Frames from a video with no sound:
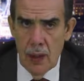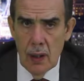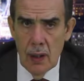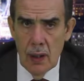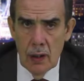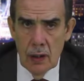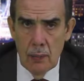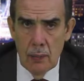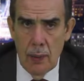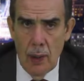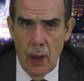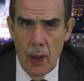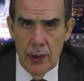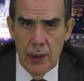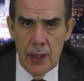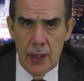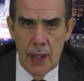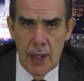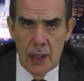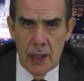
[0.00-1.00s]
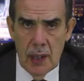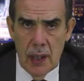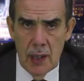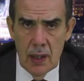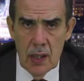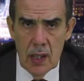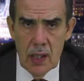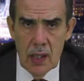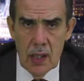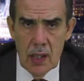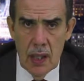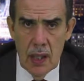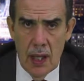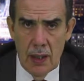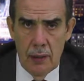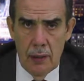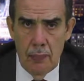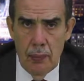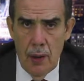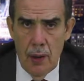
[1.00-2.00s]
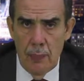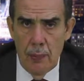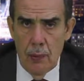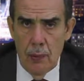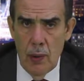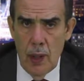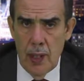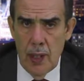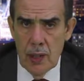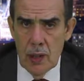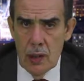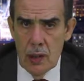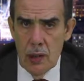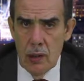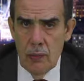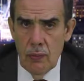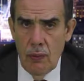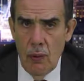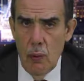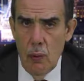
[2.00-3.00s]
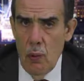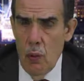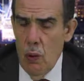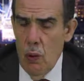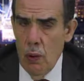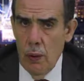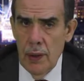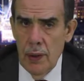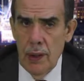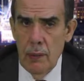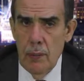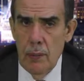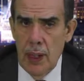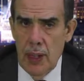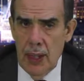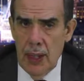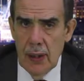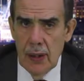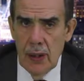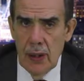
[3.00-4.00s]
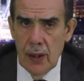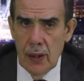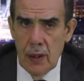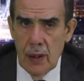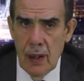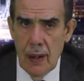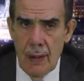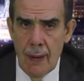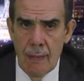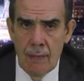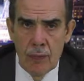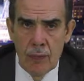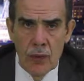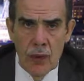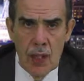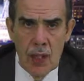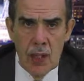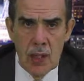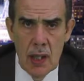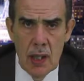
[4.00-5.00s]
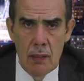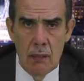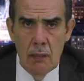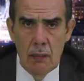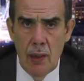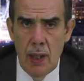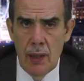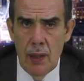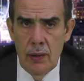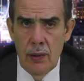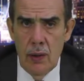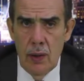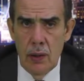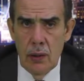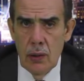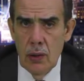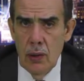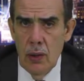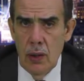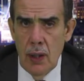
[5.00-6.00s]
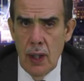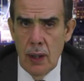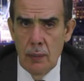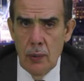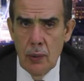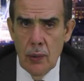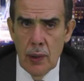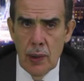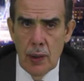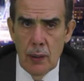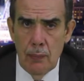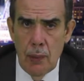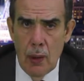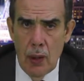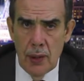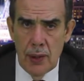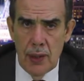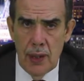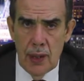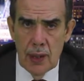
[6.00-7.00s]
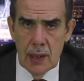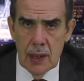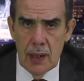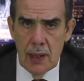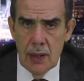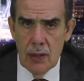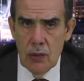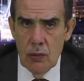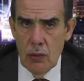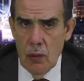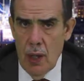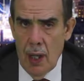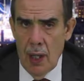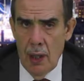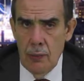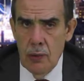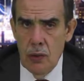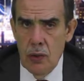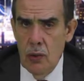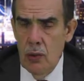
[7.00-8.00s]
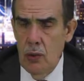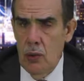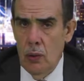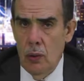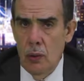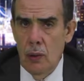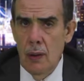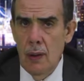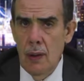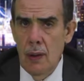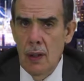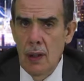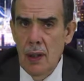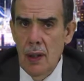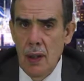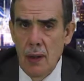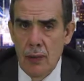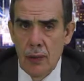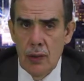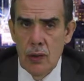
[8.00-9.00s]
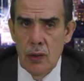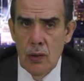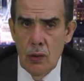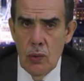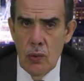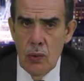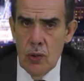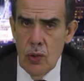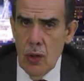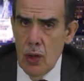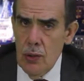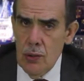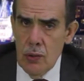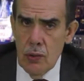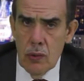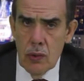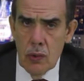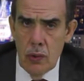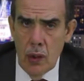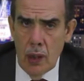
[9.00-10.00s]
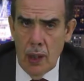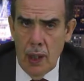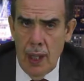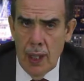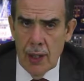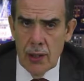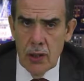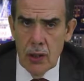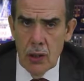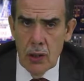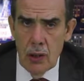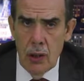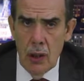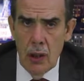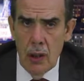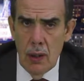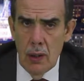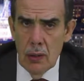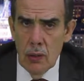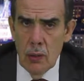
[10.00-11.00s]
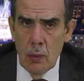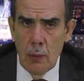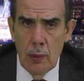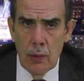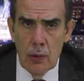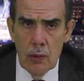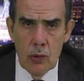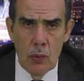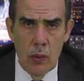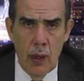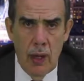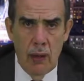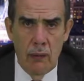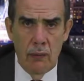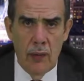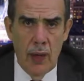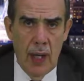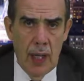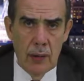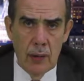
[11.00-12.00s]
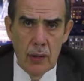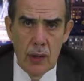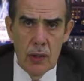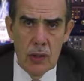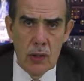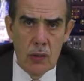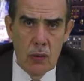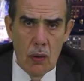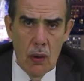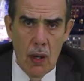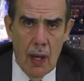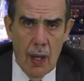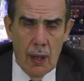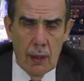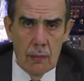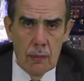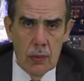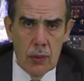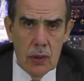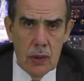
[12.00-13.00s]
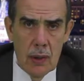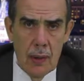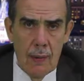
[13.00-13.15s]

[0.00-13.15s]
The polytheists started preparations for war immediately. They sent men to neighboring polytheist tribes too. The Jews also took action to persuade various tribes.